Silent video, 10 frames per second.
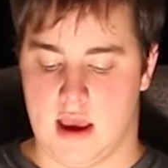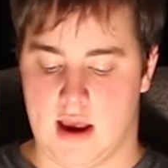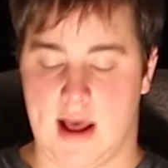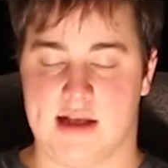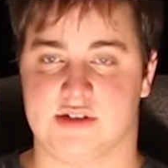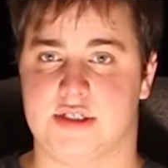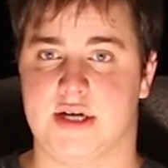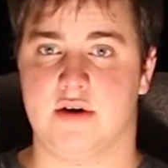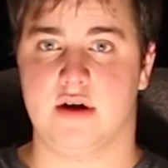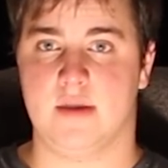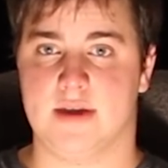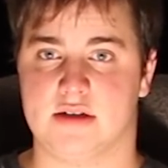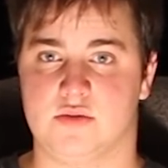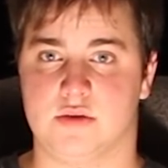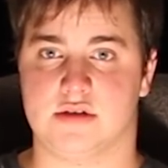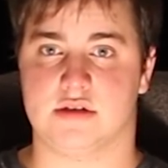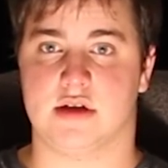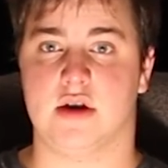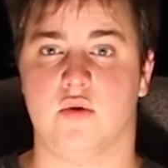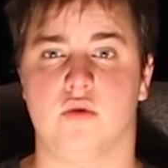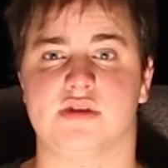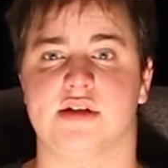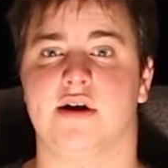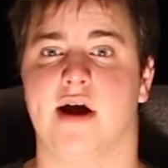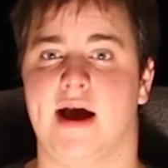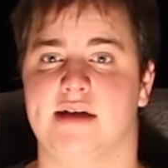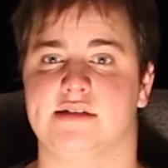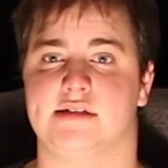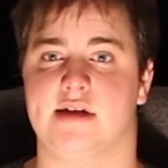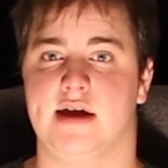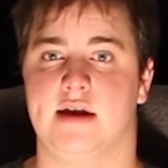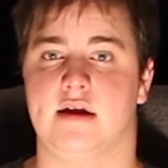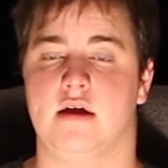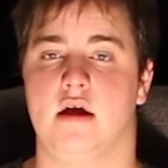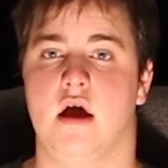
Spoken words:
It has Cherry MX switches, and Corsair has said